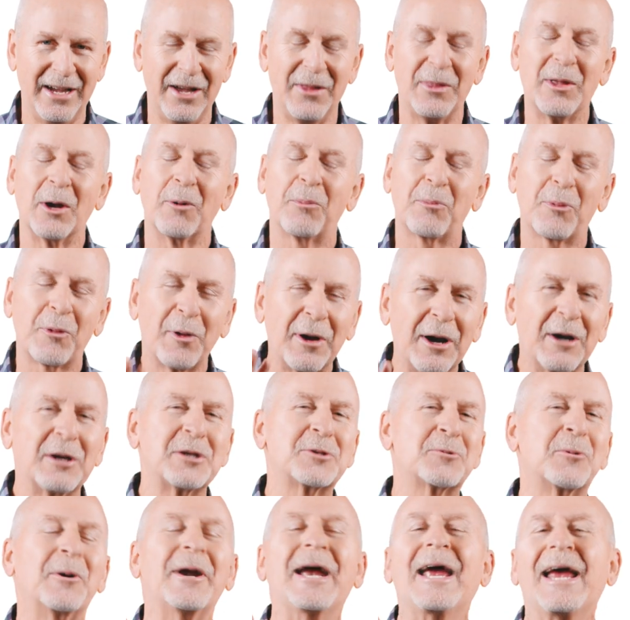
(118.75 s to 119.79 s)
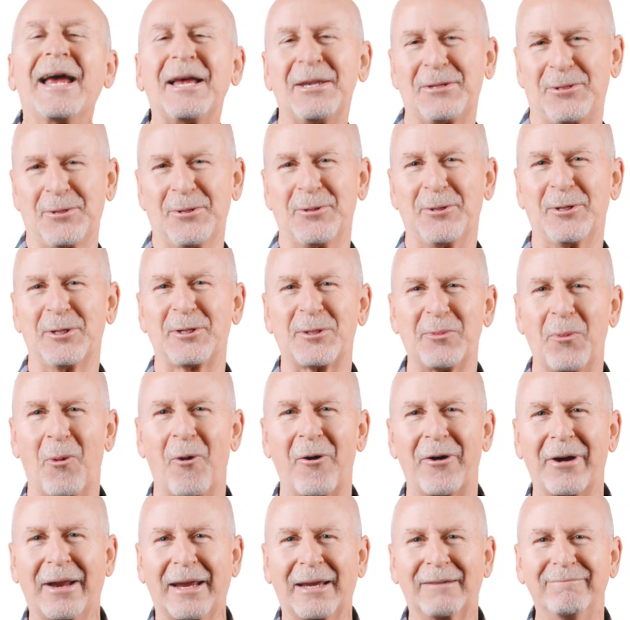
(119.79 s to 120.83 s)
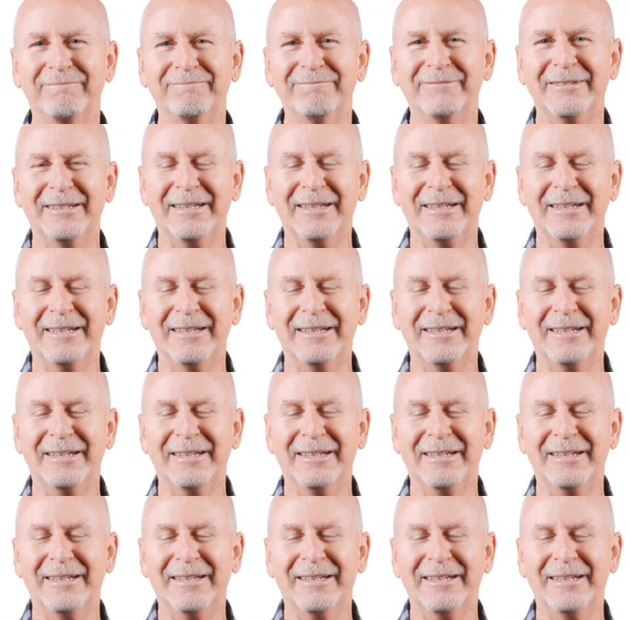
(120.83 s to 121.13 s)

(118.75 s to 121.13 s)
Their prayers were answered this morning.